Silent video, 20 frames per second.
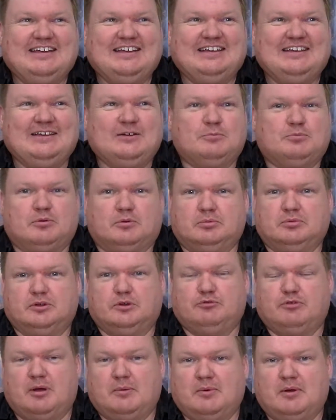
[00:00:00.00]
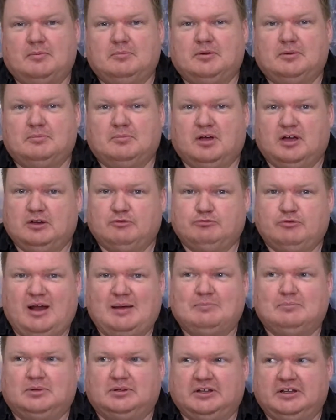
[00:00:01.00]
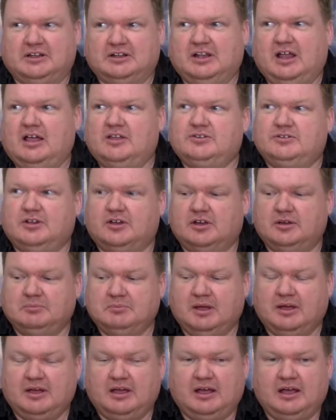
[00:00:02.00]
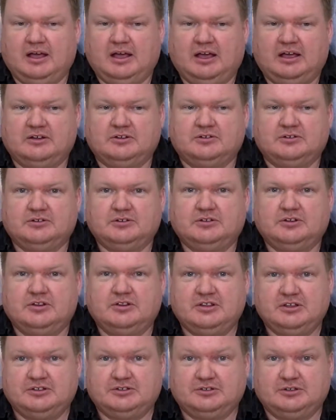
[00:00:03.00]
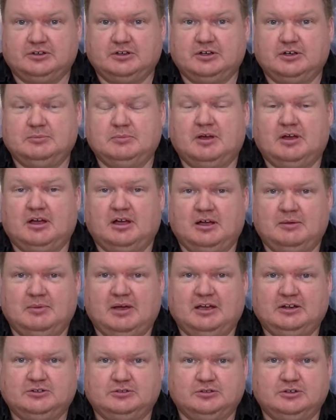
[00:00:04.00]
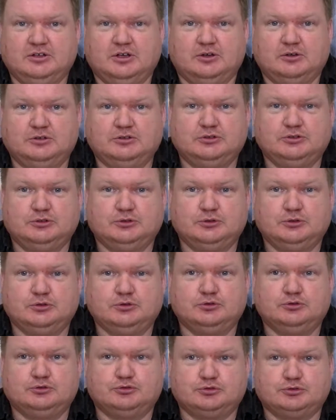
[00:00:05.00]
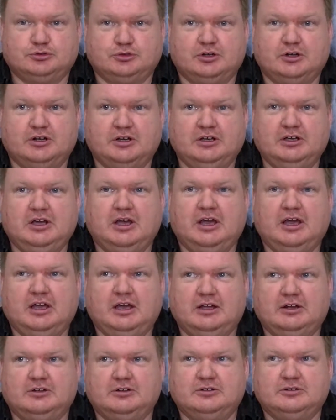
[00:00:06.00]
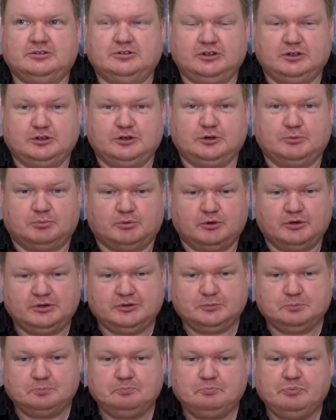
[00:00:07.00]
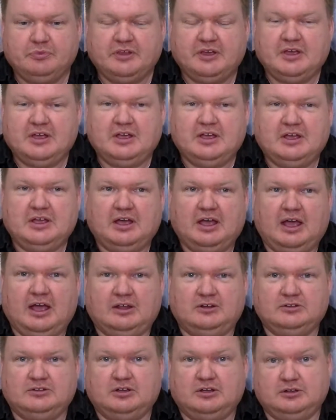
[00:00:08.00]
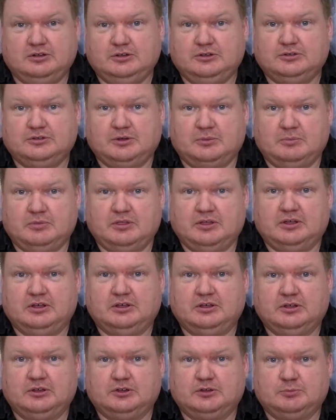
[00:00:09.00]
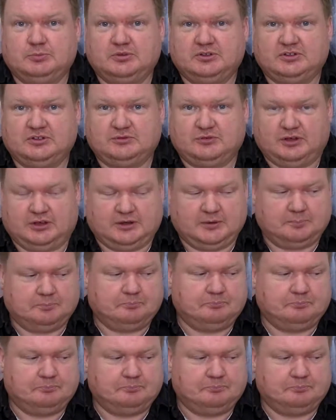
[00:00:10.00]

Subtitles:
You probably remember my rambling last time, and this time I'm actually going to try and stick to the point and tell you something specific.